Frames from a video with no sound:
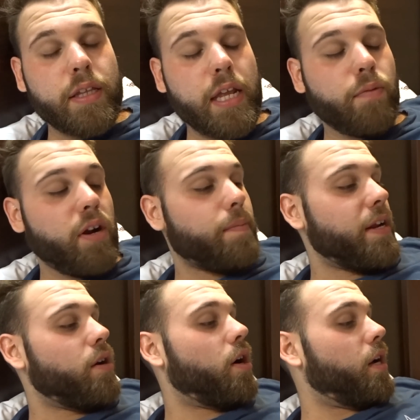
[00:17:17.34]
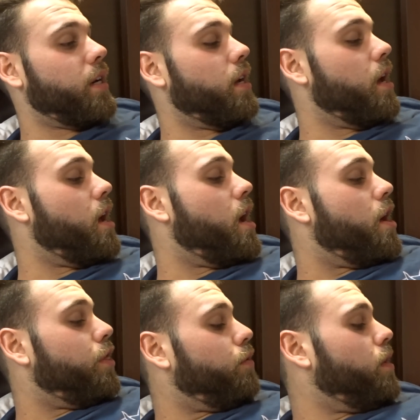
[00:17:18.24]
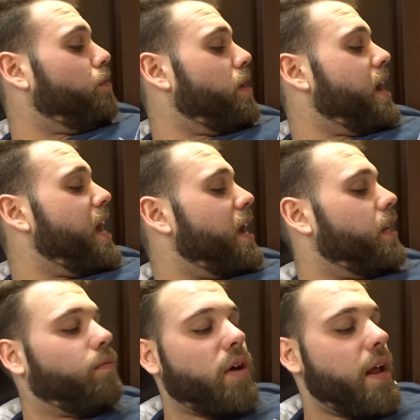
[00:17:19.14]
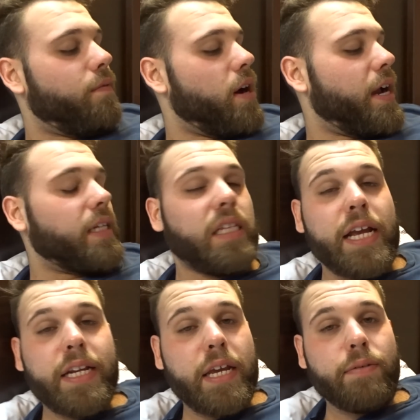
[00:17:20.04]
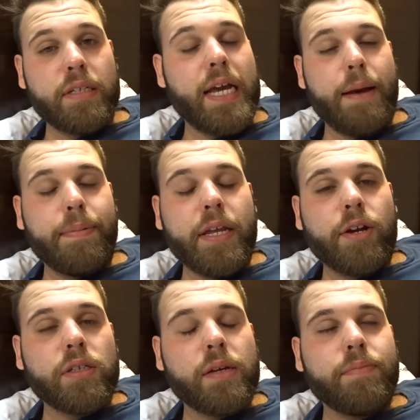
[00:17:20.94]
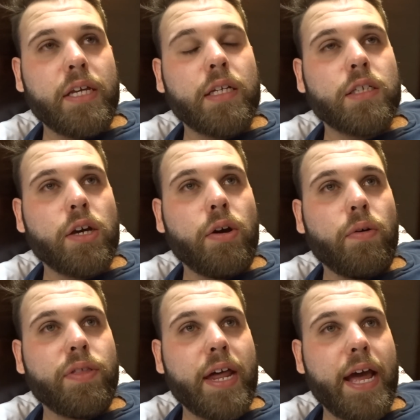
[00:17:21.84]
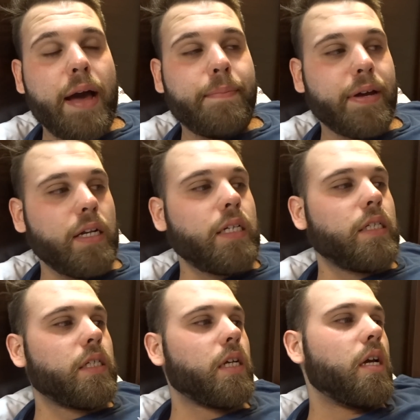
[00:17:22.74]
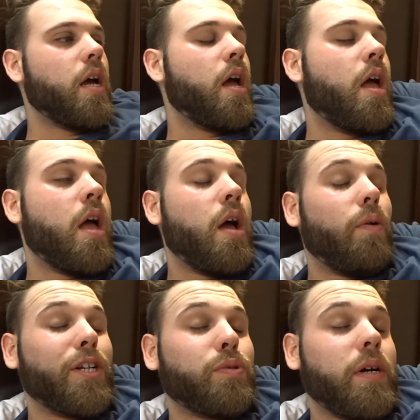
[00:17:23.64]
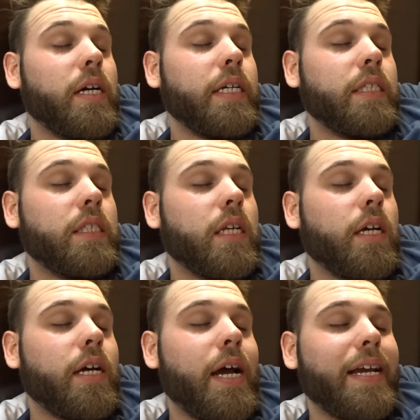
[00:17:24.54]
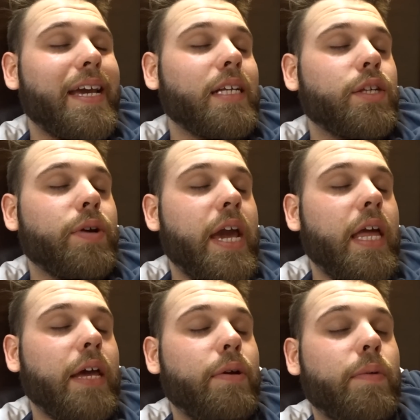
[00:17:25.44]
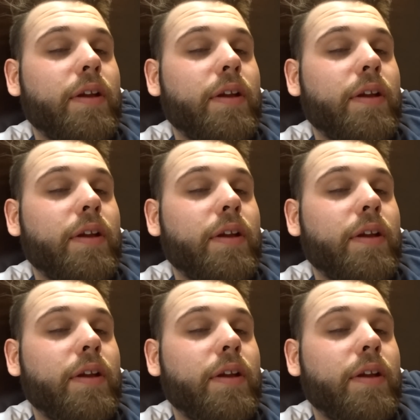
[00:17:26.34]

they didn't want anybody on the runway and whatever. I guess lightning was happening or something, so that happened, which was, I guess, okay. Like, we